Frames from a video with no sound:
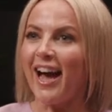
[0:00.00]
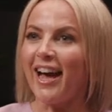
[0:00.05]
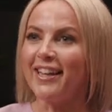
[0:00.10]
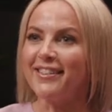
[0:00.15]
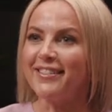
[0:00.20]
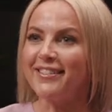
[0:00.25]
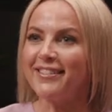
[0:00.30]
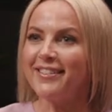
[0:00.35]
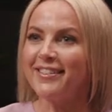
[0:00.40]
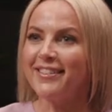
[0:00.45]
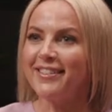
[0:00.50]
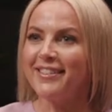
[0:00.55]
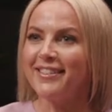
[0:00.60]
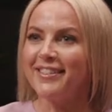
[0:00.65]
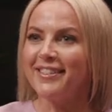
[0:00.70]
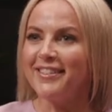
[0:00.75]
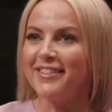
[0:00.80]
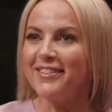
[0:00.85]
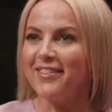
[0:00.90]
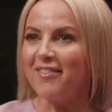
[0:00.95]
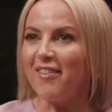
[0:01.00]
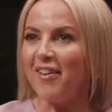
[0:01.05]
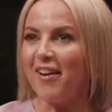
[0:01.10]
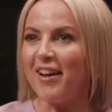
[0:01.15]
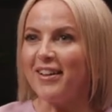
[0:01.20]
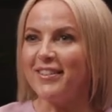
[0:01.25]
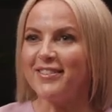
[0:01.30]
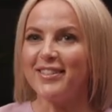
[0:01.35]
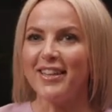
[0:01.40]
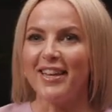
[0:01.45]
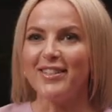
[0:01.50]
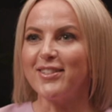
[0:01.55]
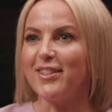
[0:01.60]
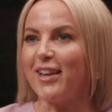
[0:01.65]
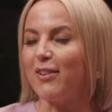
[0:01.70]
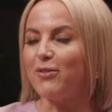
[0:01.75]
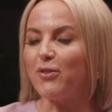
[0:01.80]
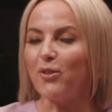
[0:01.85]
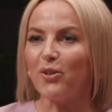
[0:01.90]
and it's I've